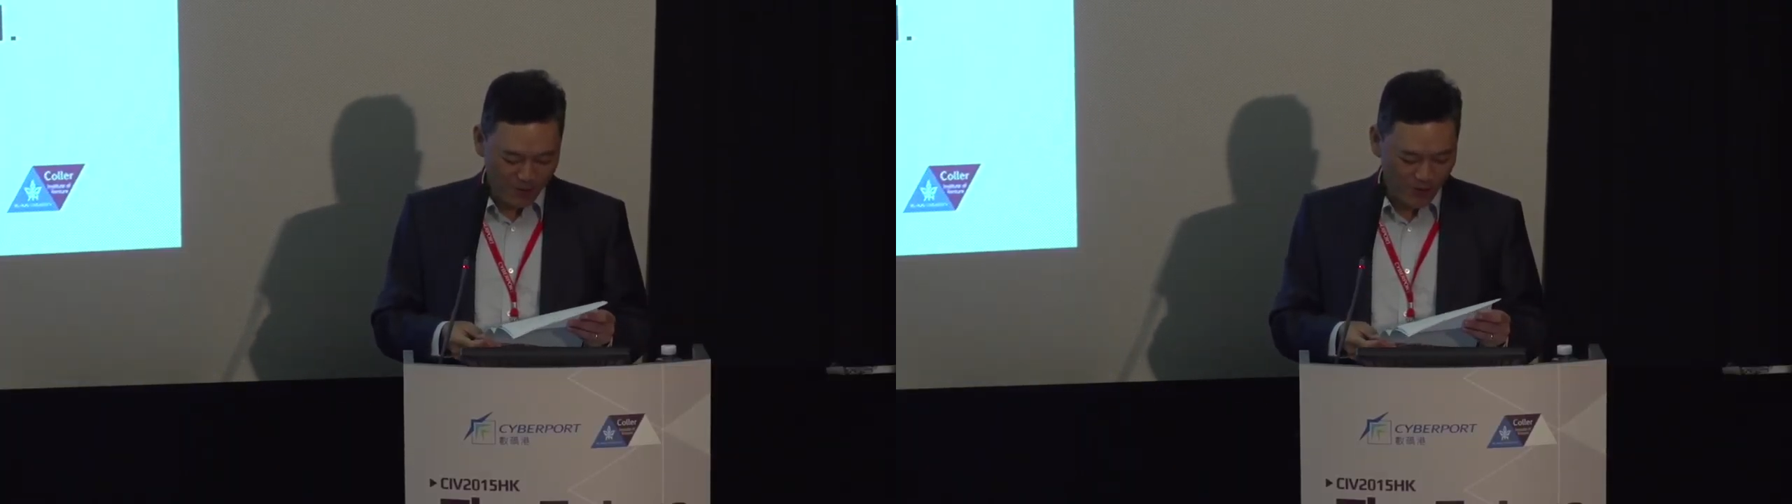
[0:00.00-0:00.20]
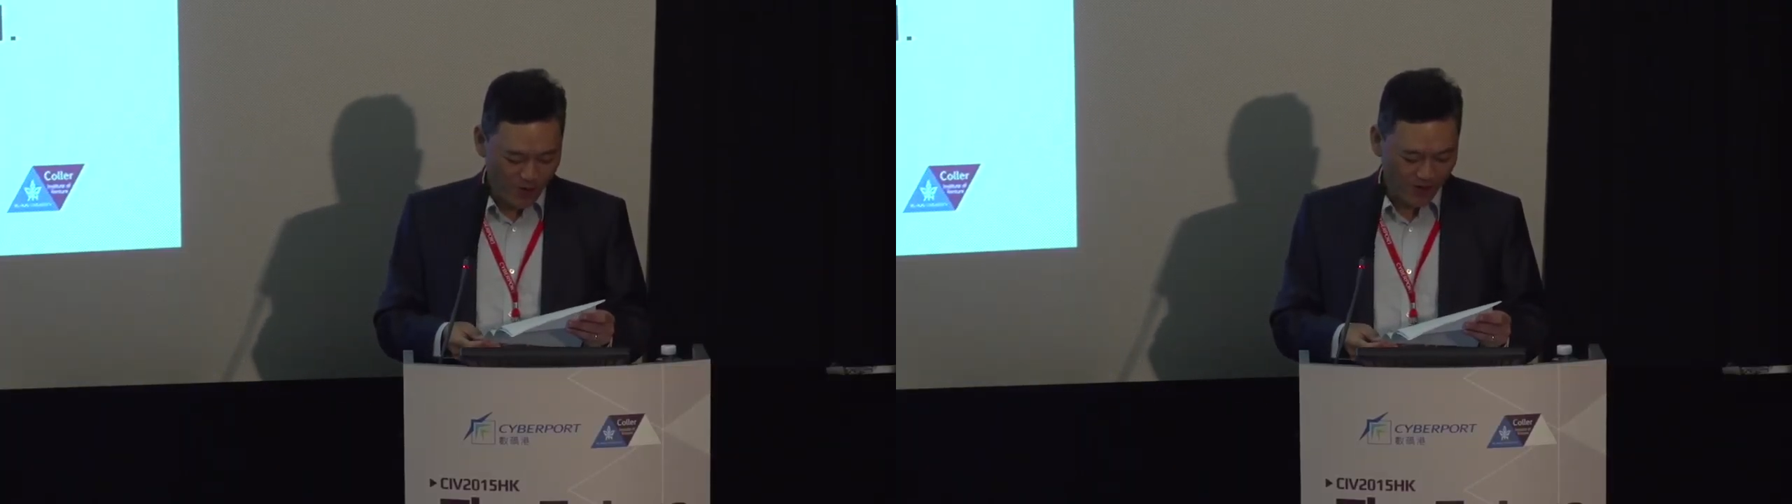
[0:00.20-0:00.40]

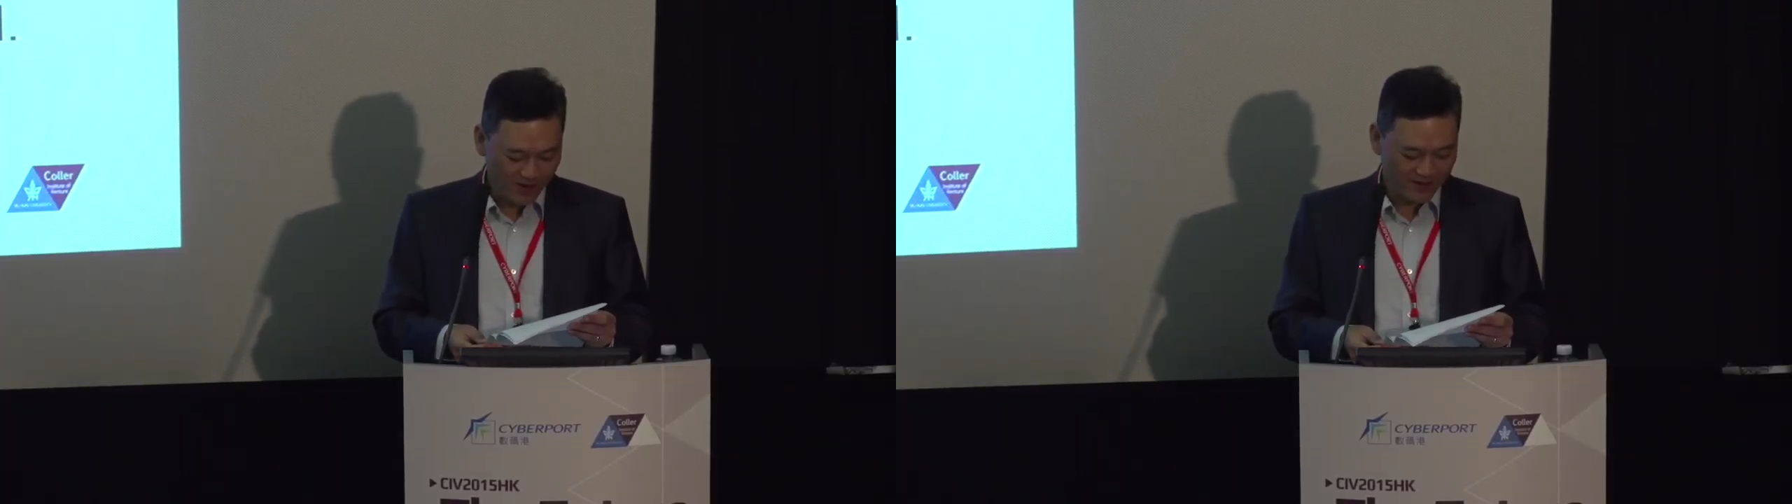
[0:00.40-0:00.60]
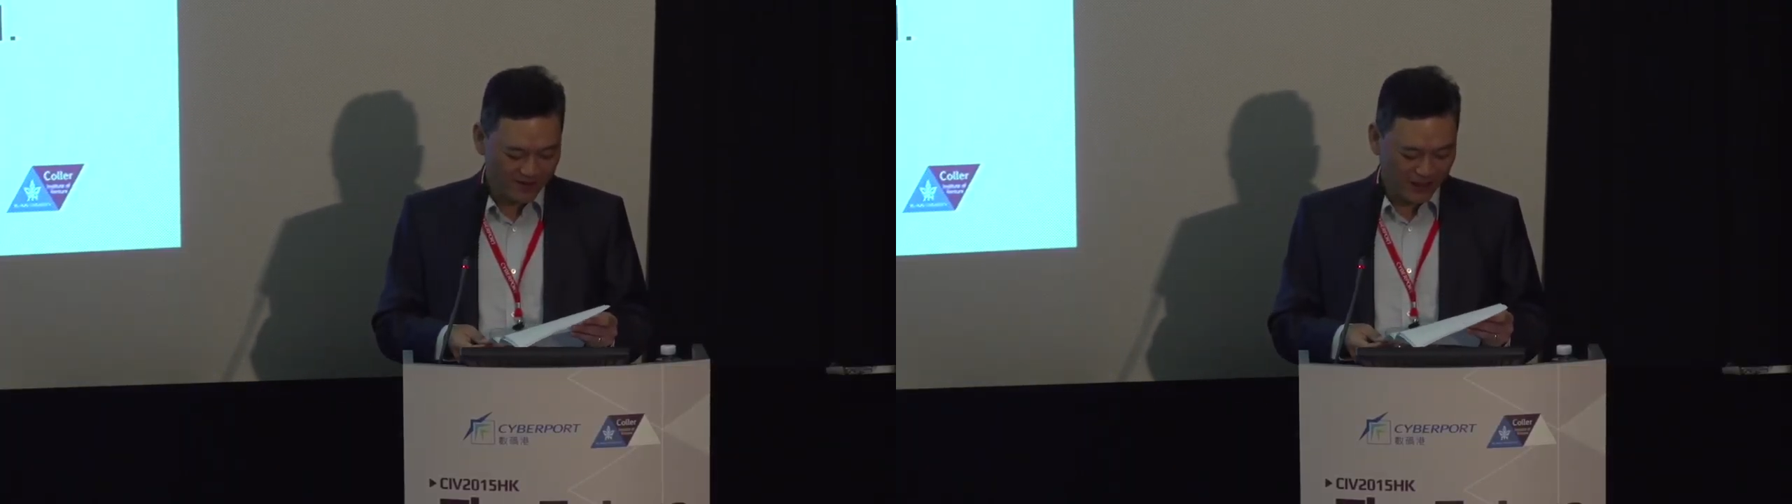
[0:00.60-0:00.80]

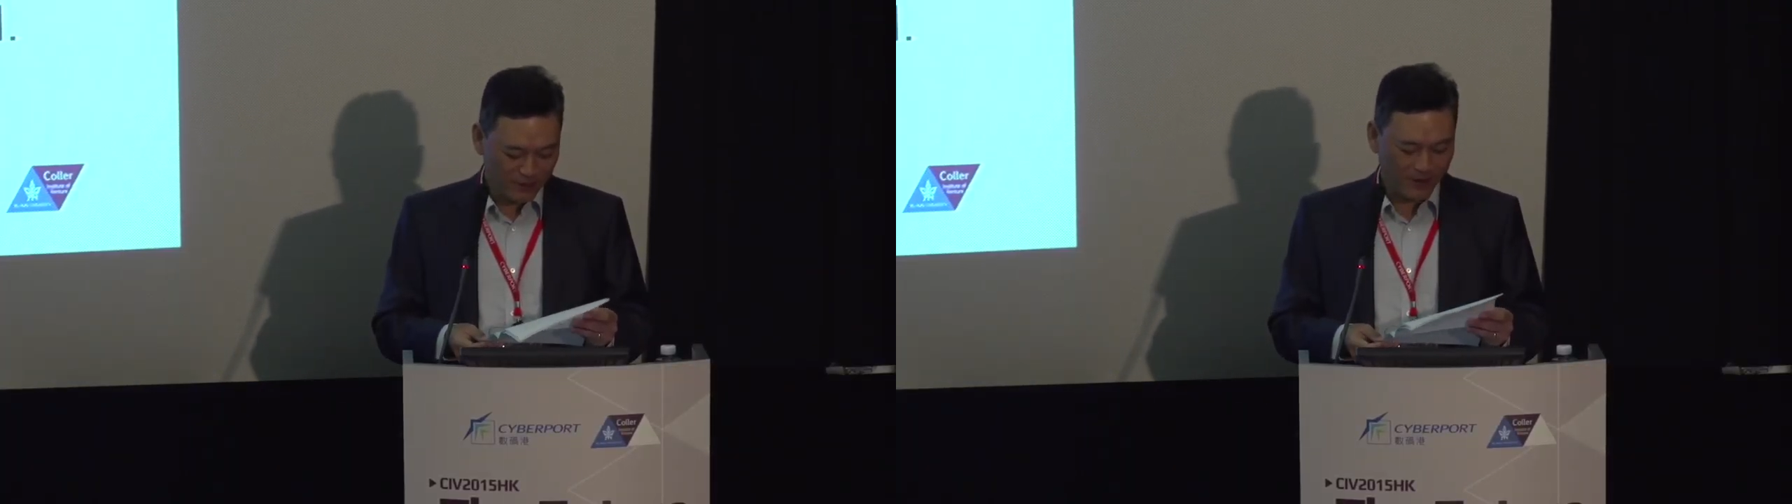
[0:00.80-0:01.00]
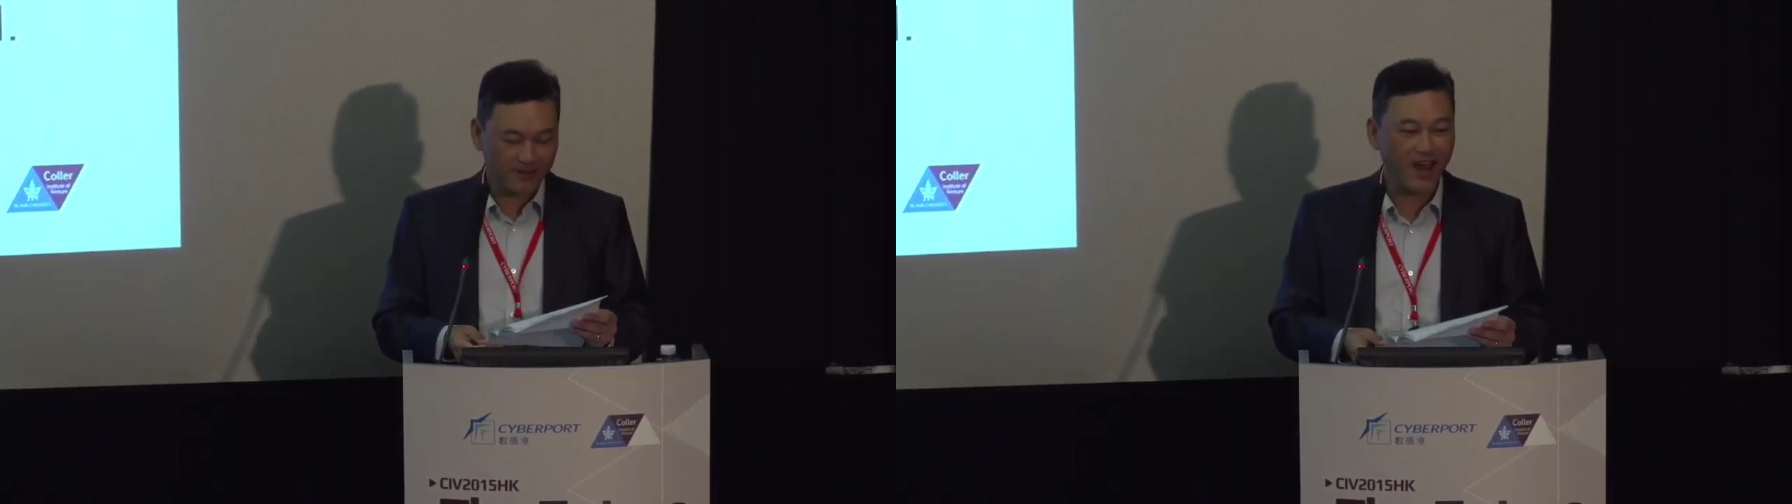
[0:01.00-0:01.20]
sure the
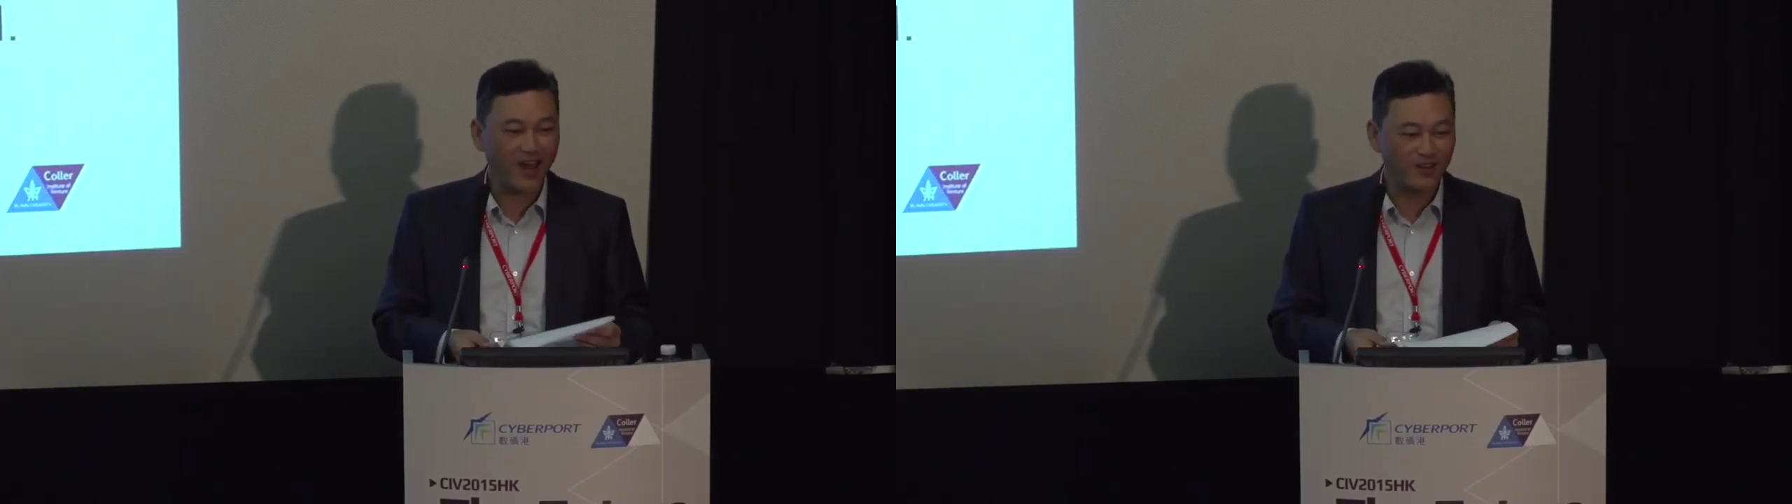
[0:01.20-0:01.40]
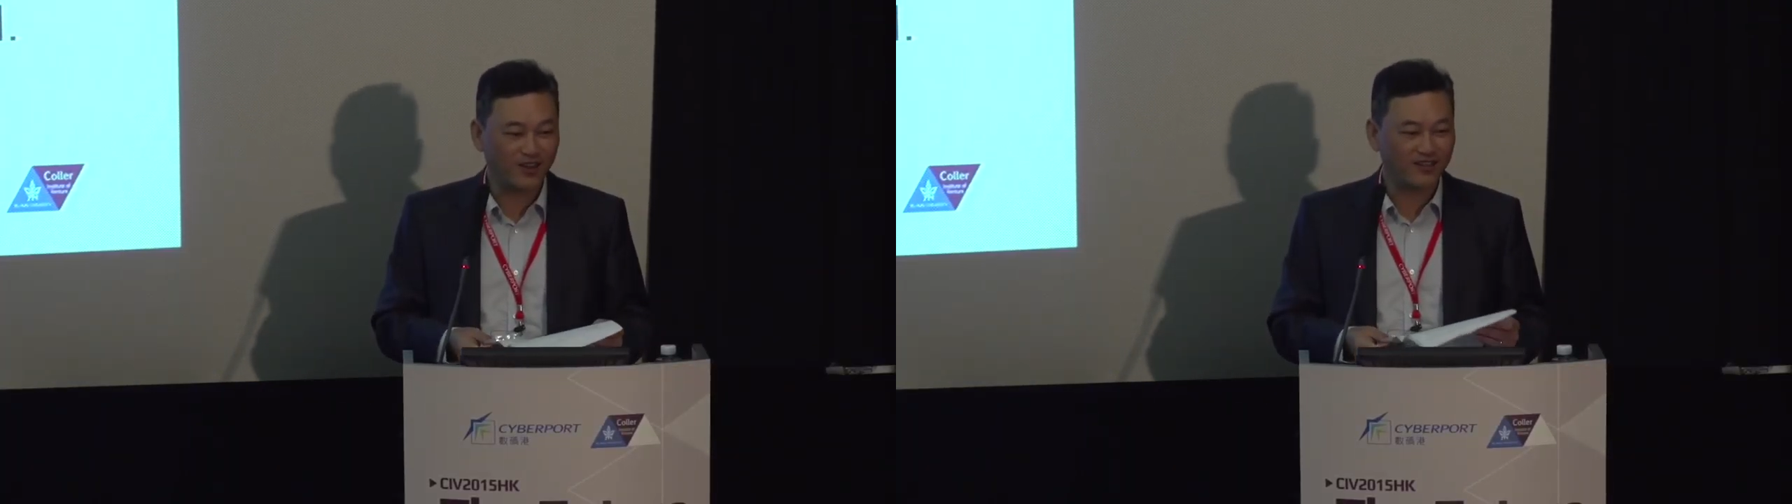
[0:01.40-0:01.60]

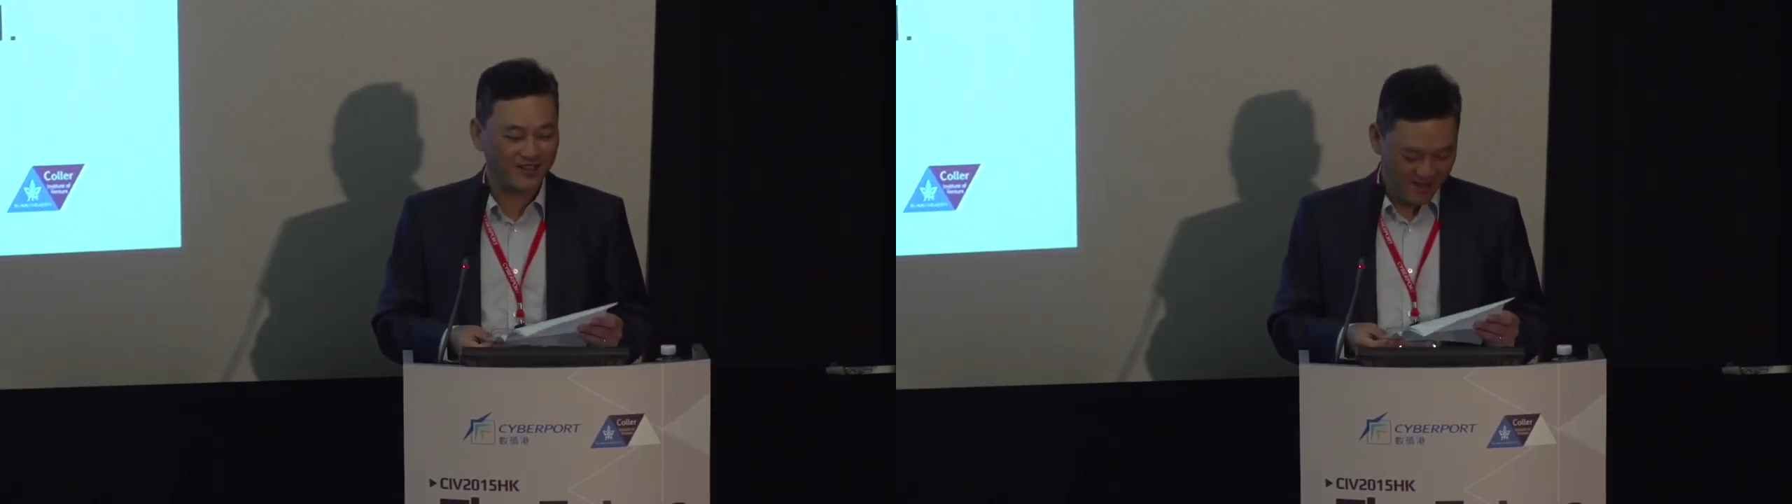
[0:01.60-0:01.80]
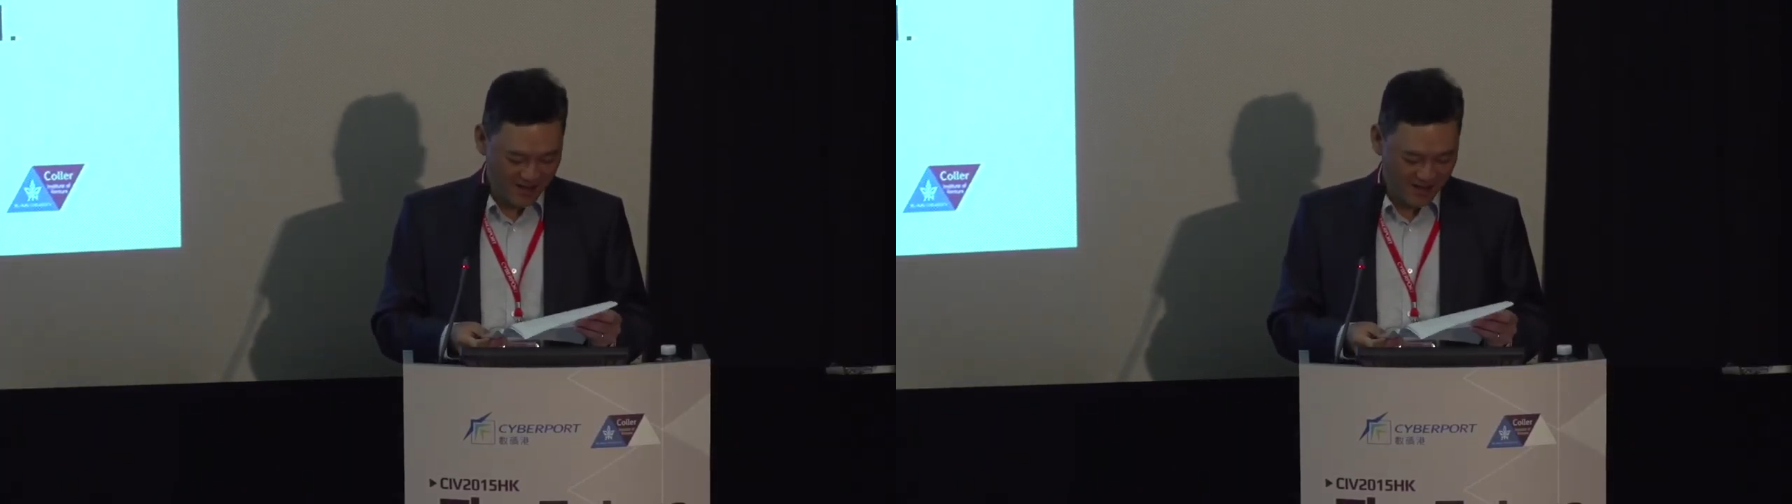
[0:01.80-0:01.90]
expectation